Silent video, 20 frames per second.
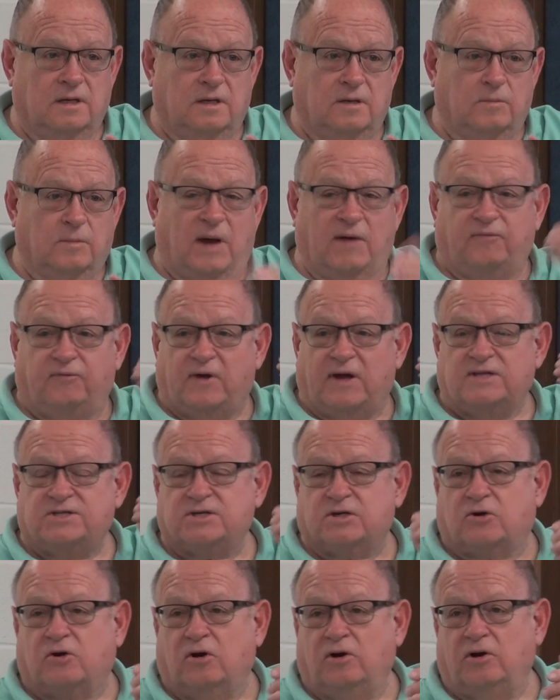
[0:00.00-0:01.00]
My friends
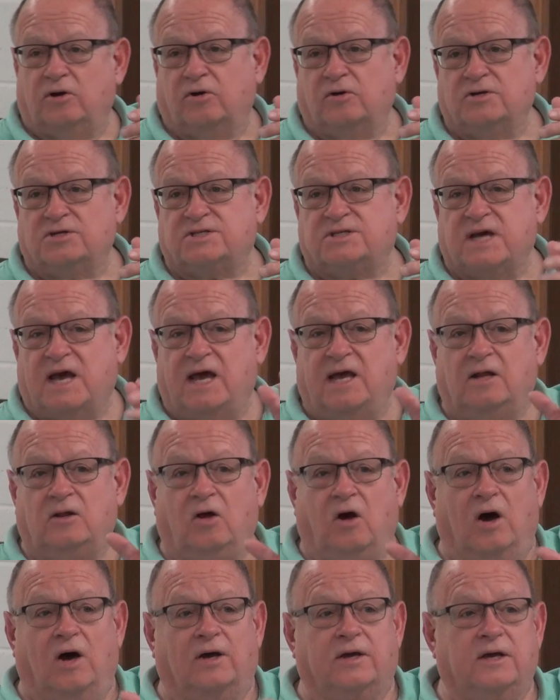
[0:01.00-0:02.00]
at Kroeninger say,
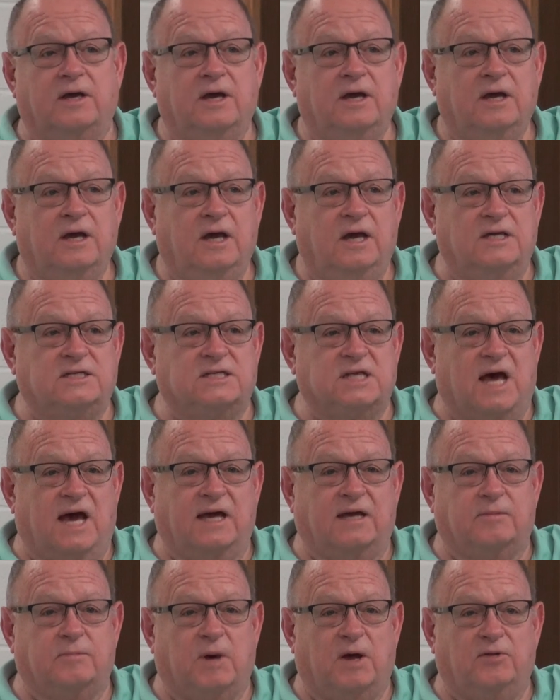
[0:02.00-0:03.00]
look, it's
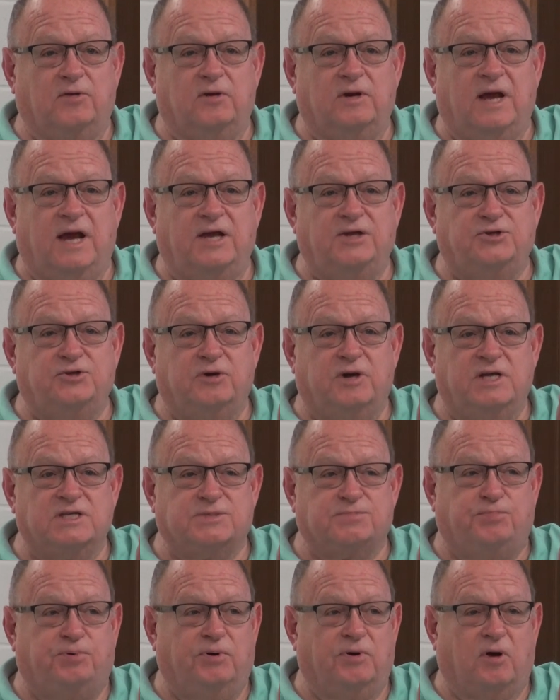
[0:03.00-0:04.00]
like Mother Nature has
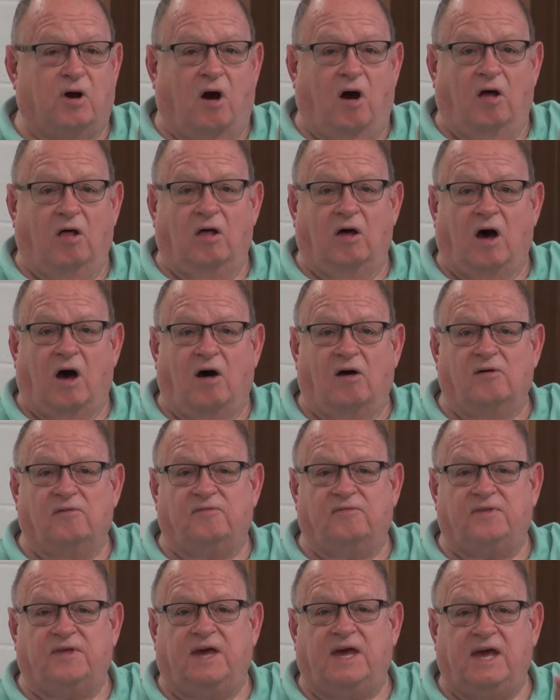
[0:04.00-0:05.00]
put all
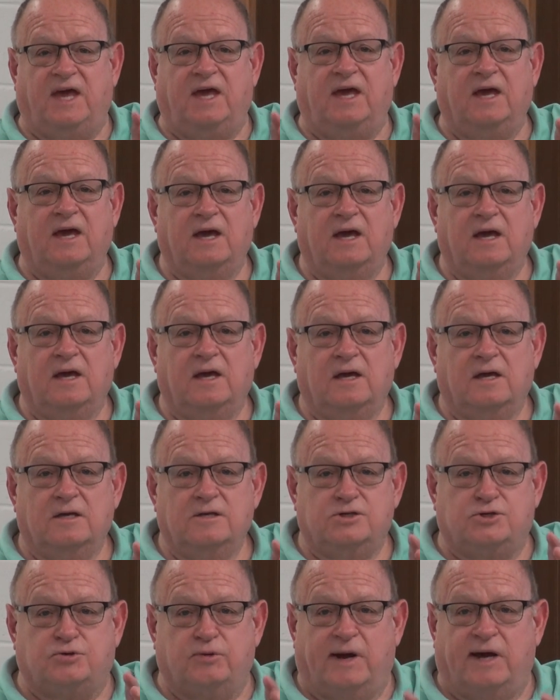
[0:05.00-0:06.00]
of the
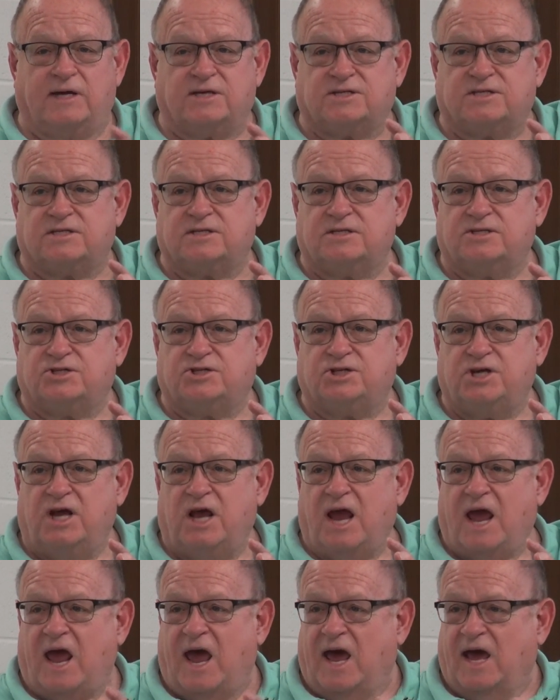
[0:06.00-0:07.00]
tricks she
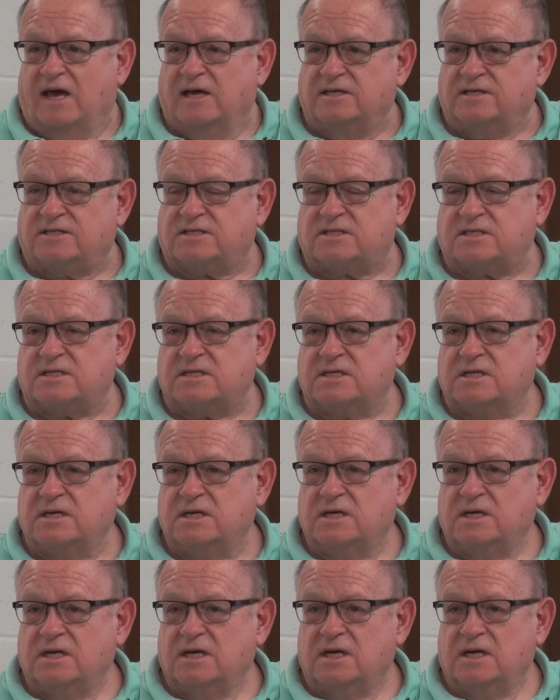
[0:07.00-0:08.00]
has
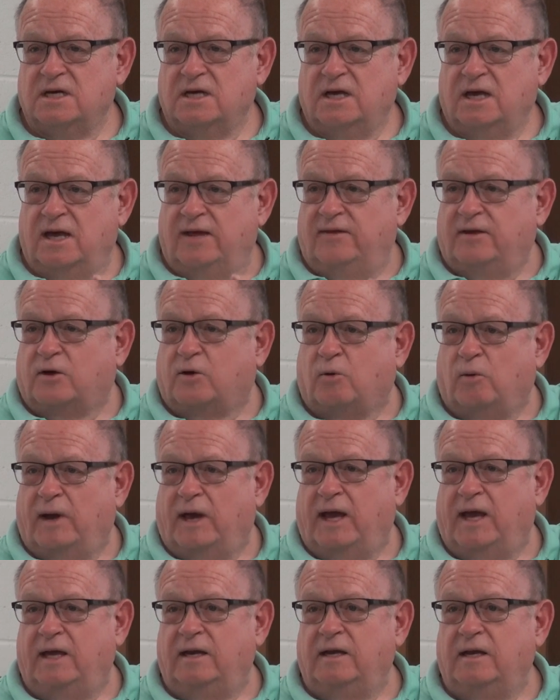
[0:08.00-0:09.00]
in the
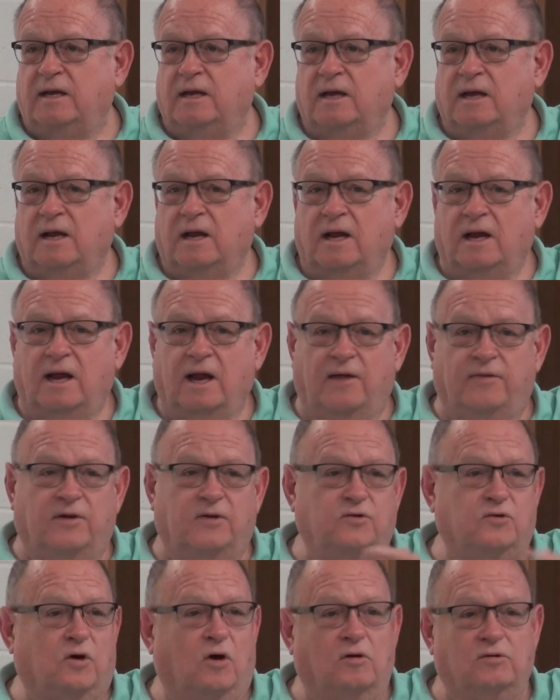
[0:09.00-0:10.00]
queen, and the
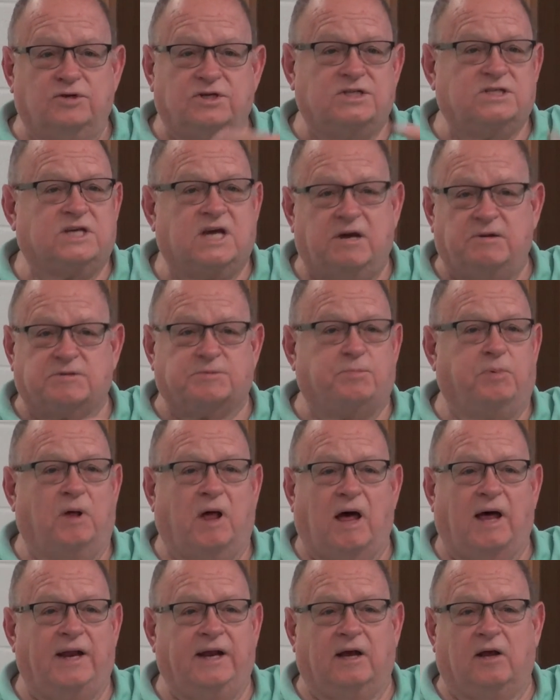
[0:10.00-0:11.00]
drone just keeps
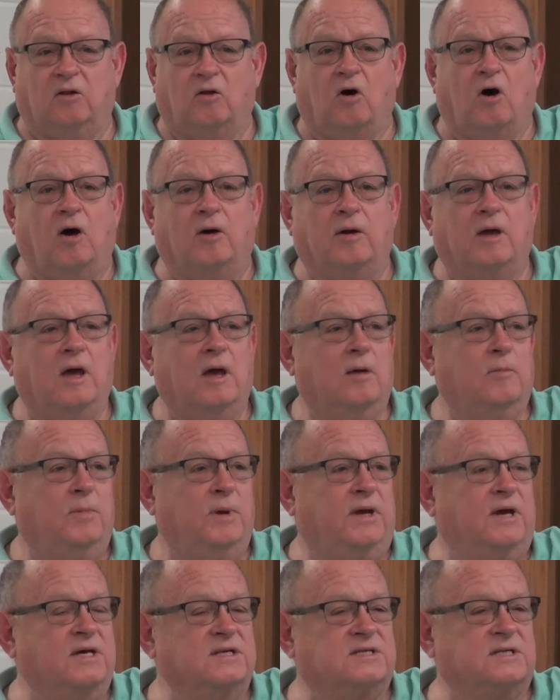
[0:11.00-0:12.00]
plodding along
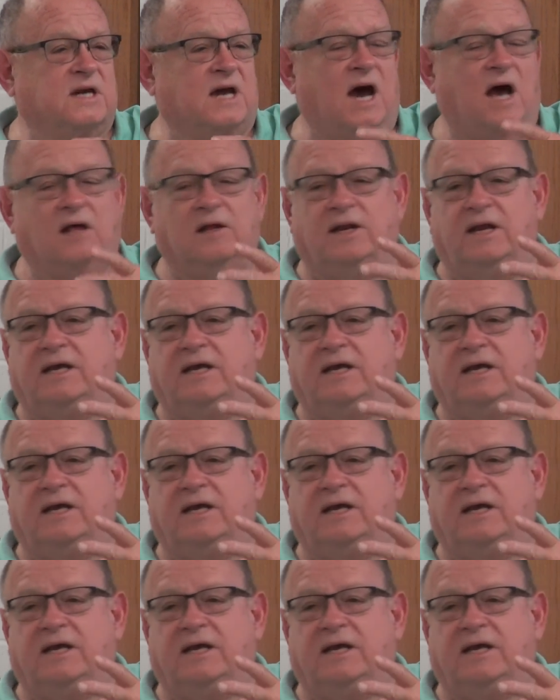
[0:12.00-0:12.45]
because the colony